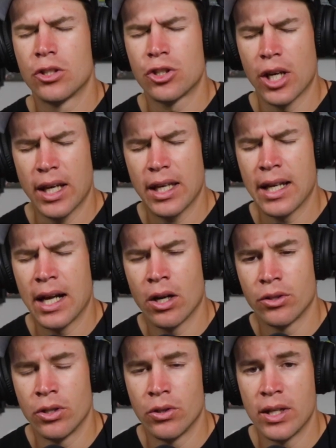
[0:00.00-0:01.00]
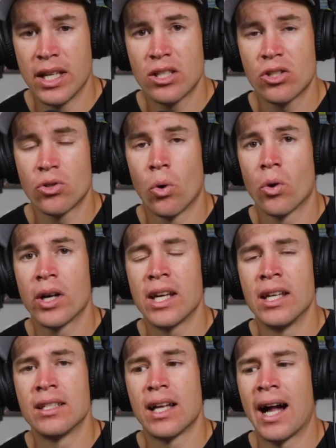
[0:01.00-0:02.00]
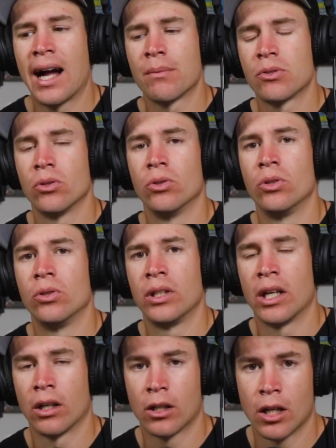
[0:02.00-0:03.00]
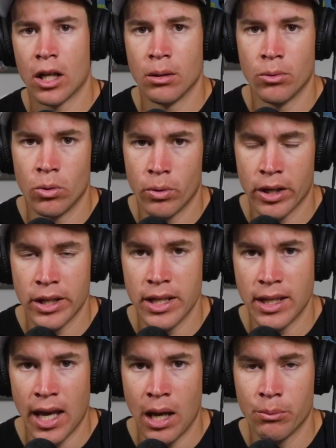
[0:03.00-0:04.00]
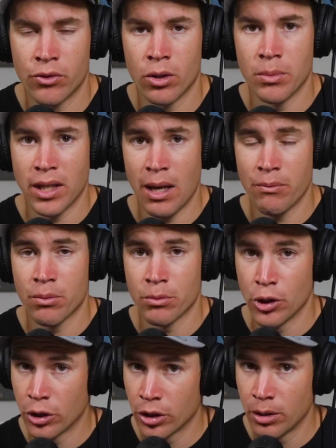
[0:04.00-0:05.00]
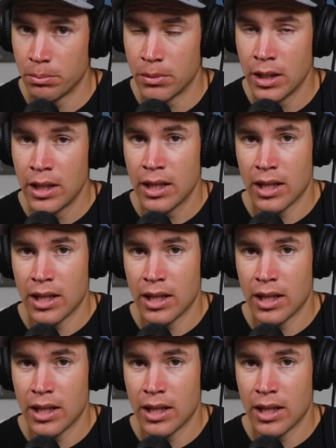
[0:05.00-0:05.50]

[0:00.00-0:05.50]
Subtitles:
Check it out, dude. His story is absolutely incredible where he came from. He came from Europe.